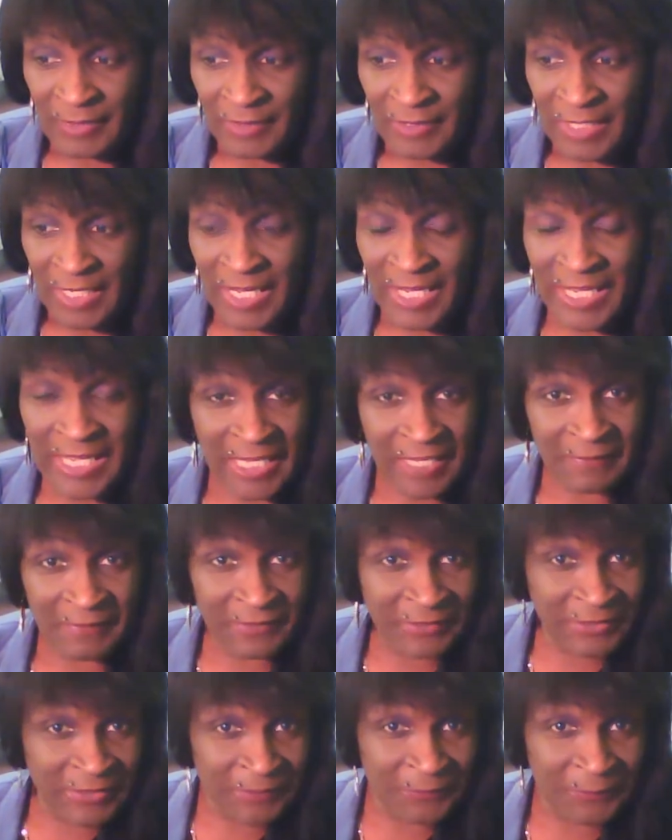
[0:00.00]
I have a
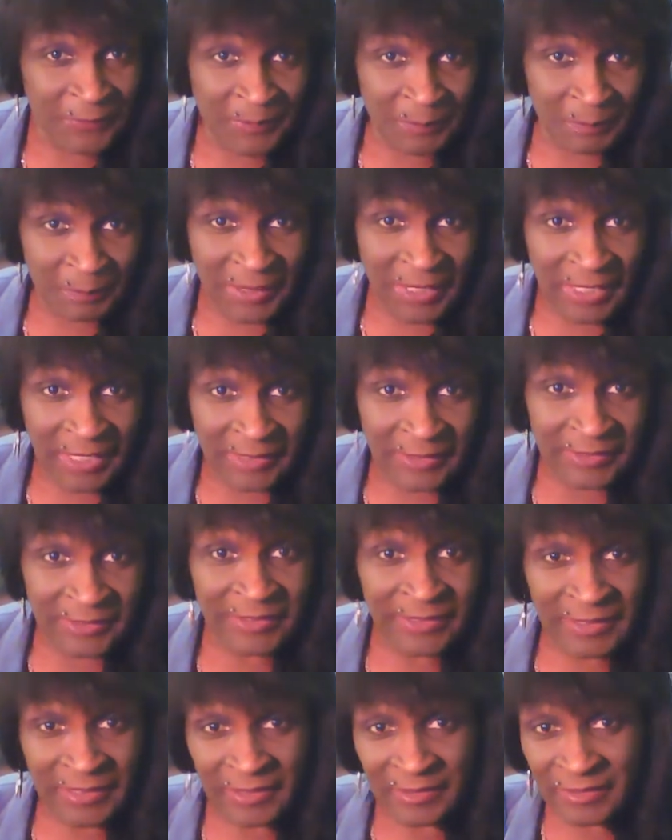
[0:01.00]
different body
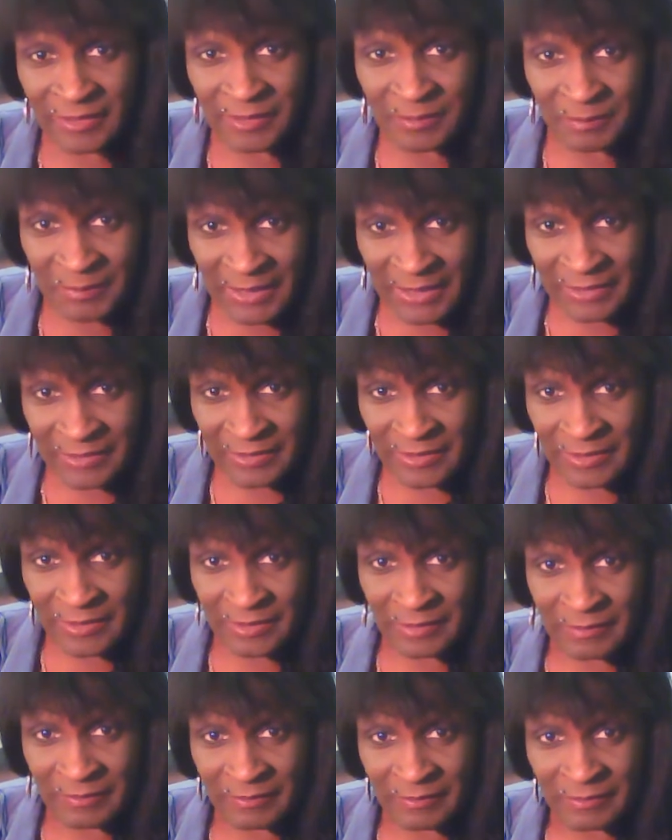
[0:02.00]
than I did back
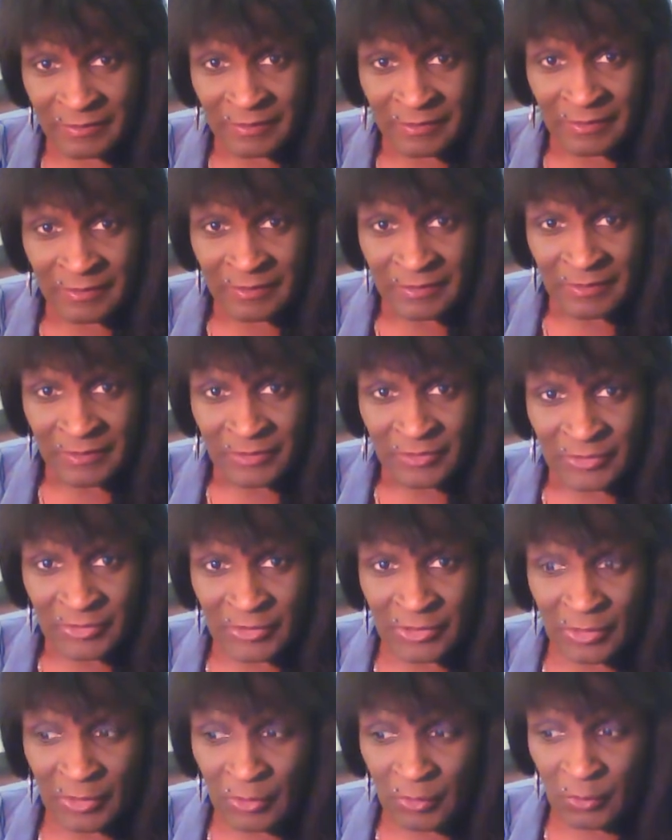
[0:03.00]
then.
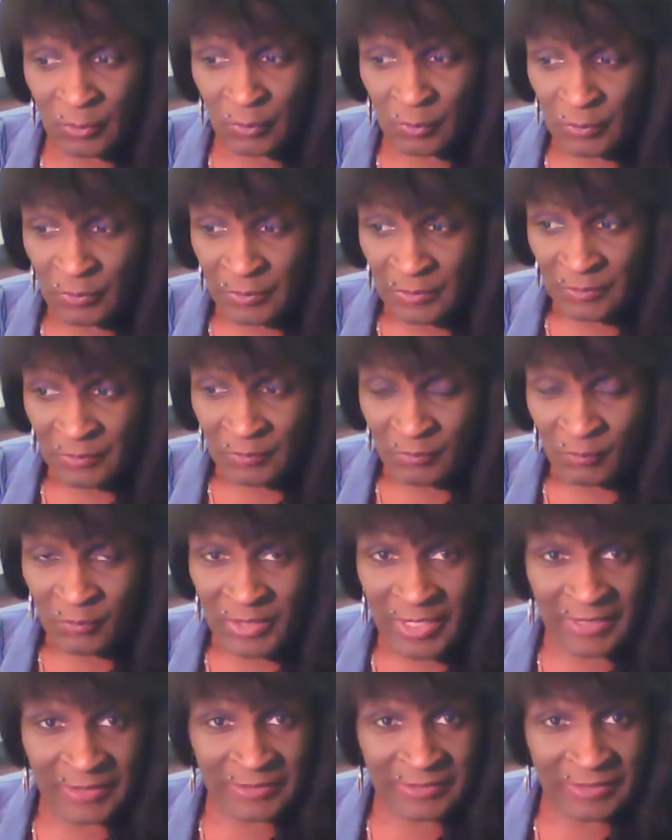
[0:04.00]
So when
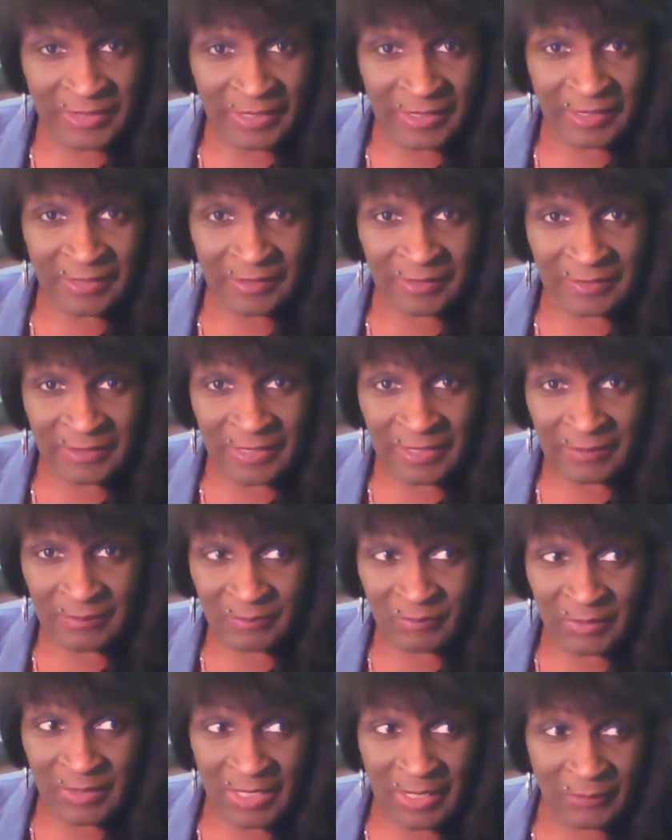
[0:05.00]
I say that
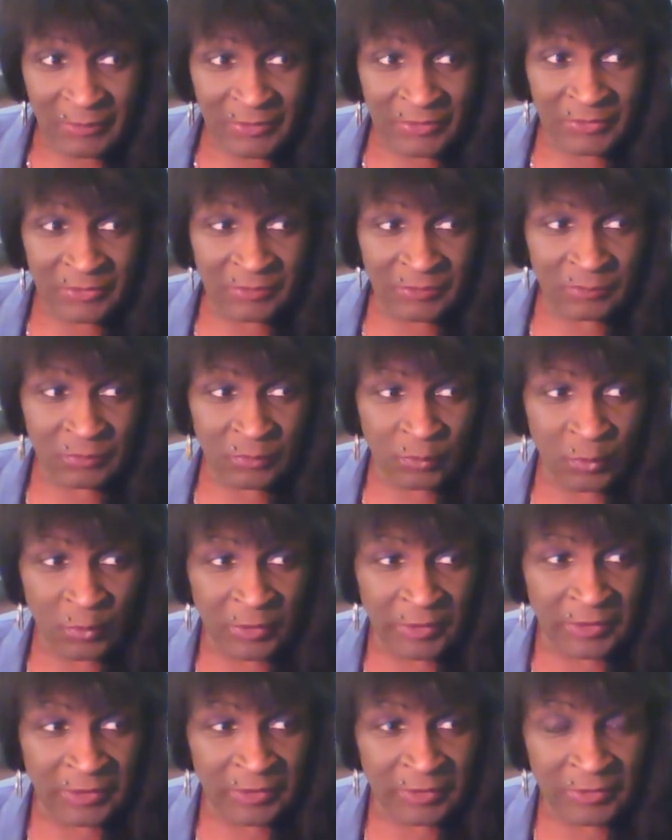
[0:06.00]
when I was
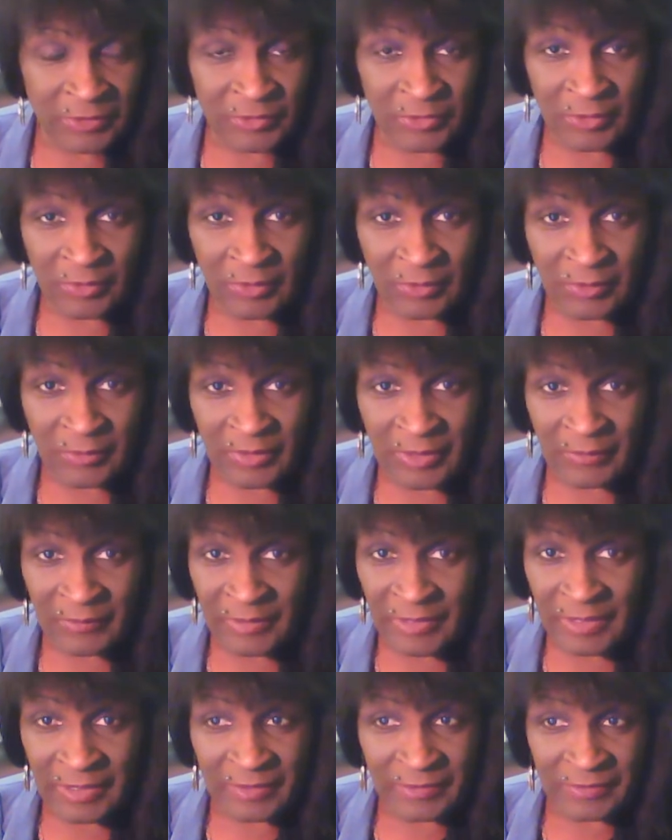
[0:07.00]
20 years old, I
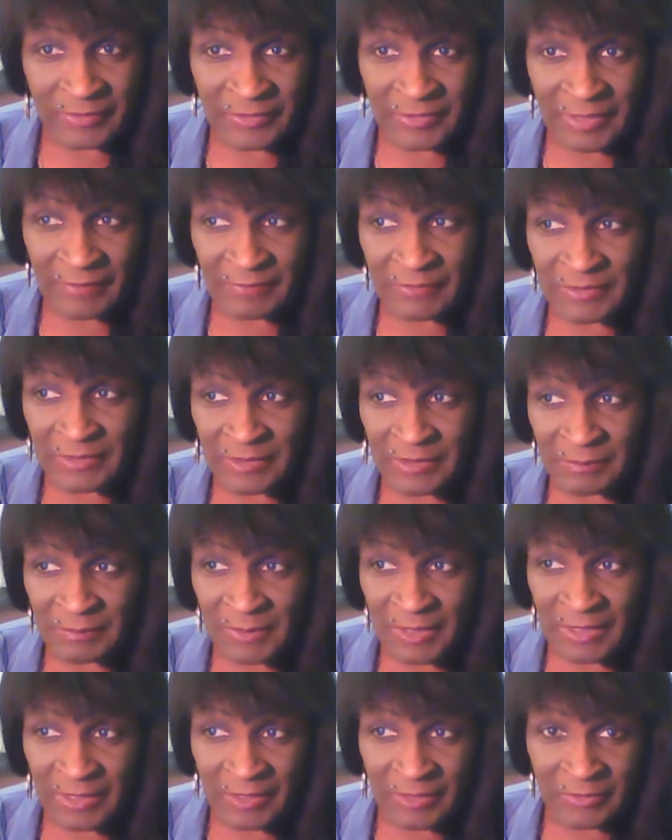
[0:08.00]
ran 17
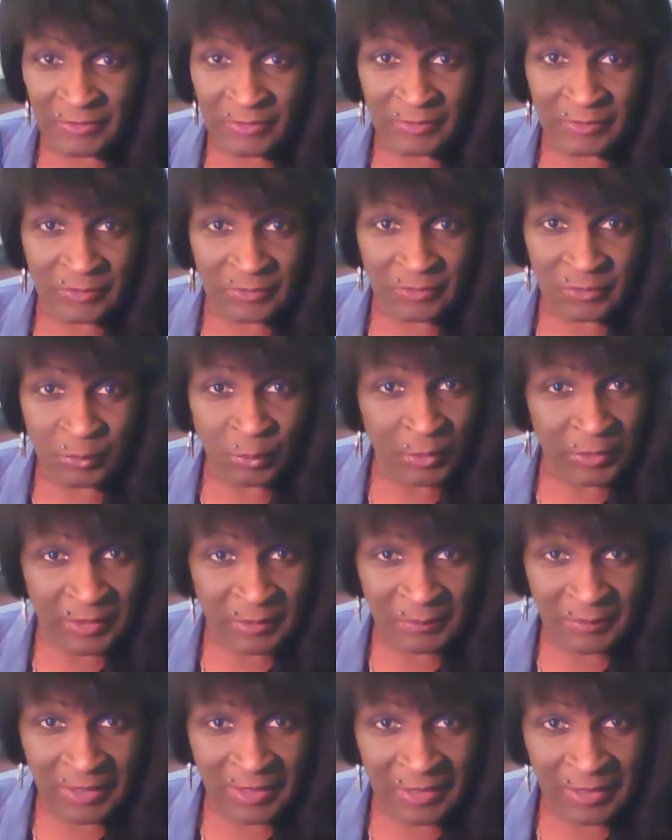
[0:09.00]
miles or 20
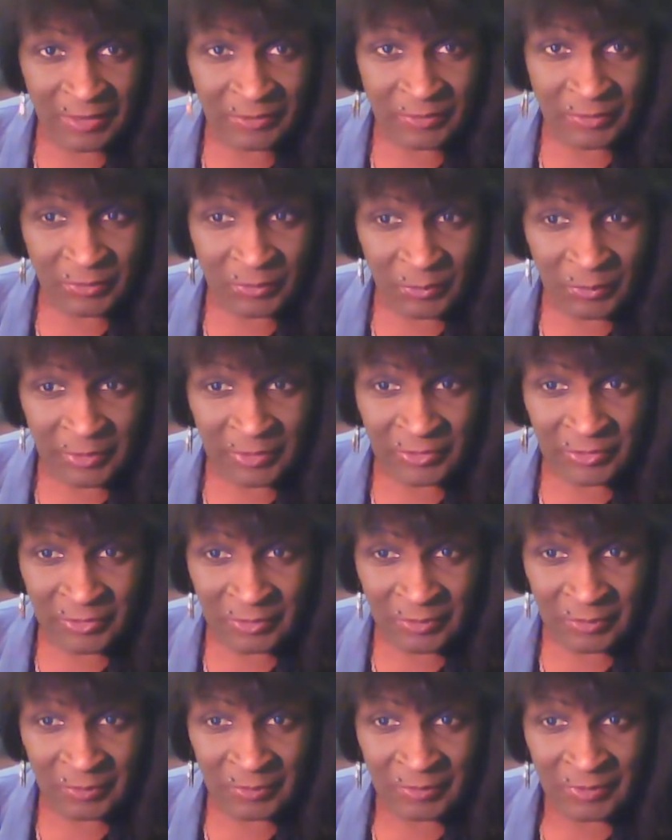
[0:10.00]
miles or
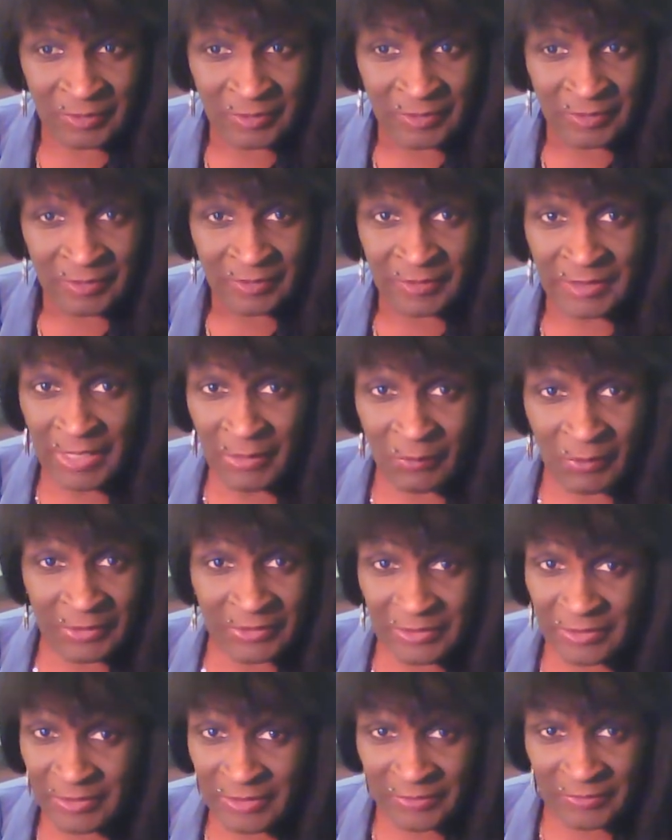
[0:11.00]
22, that
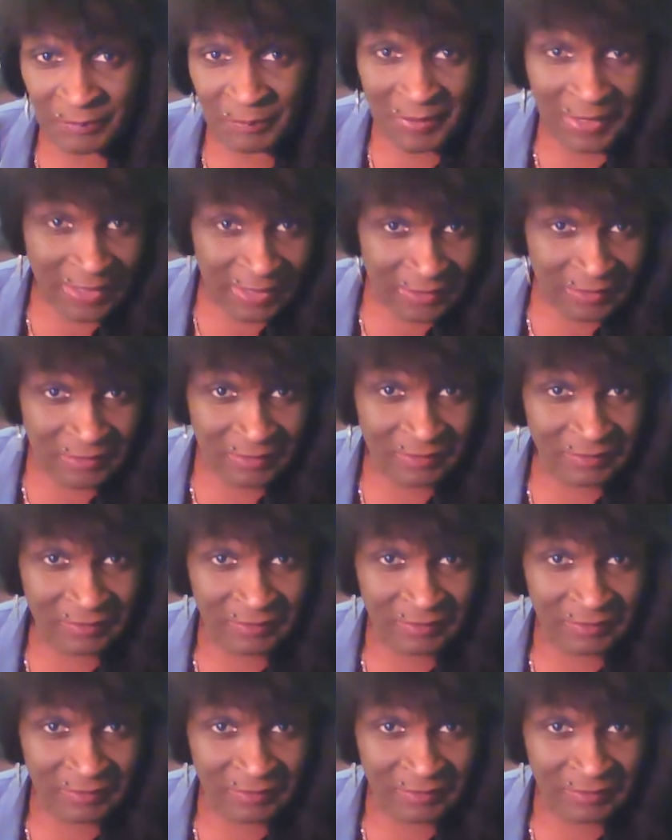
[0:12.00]
wasn't this body.